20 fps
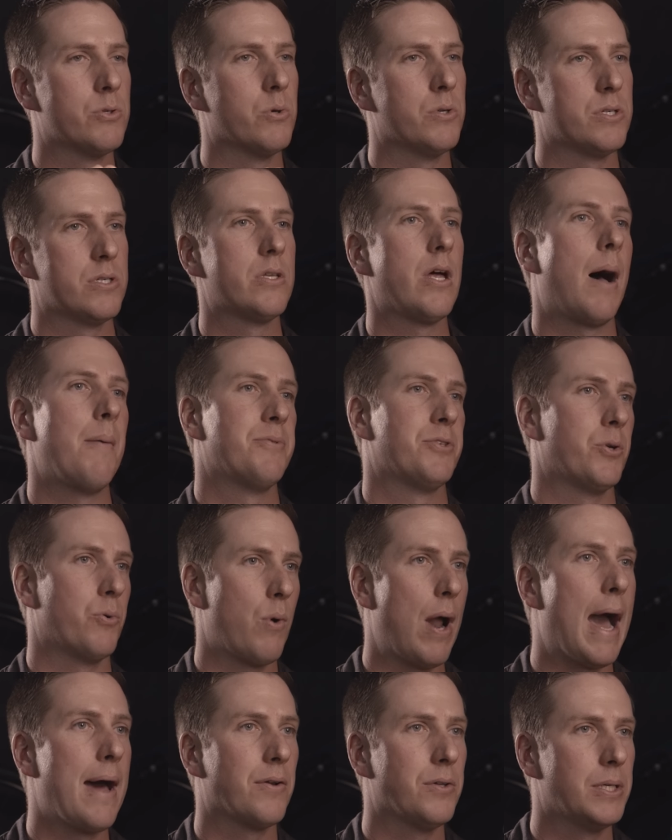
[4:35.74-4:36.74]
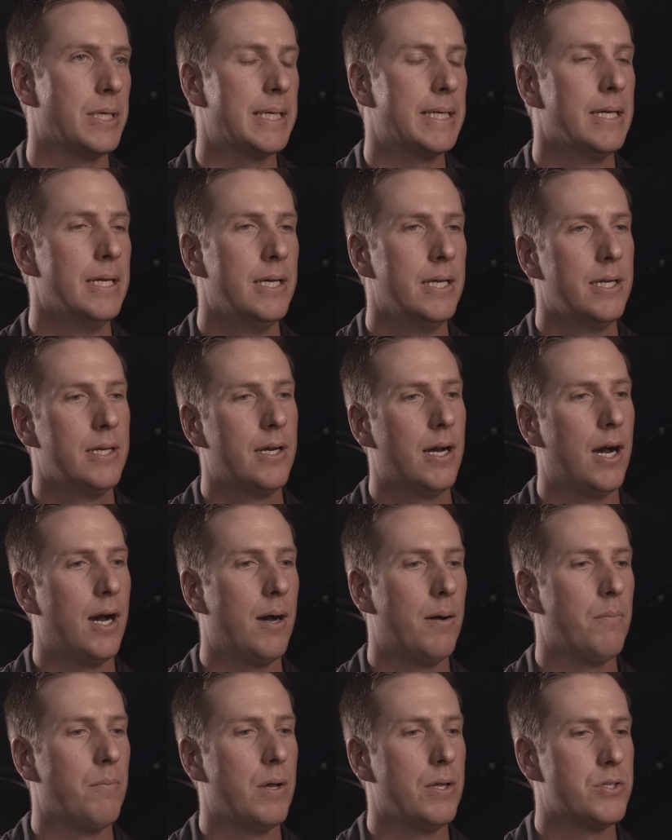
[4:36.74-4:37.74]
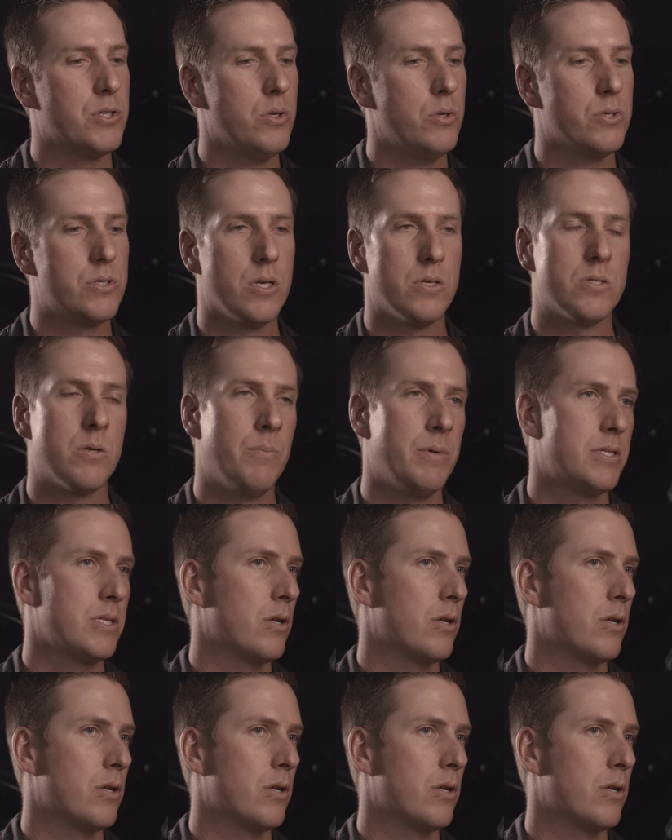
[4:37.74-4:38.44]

so it stops the rattling. It's a new system,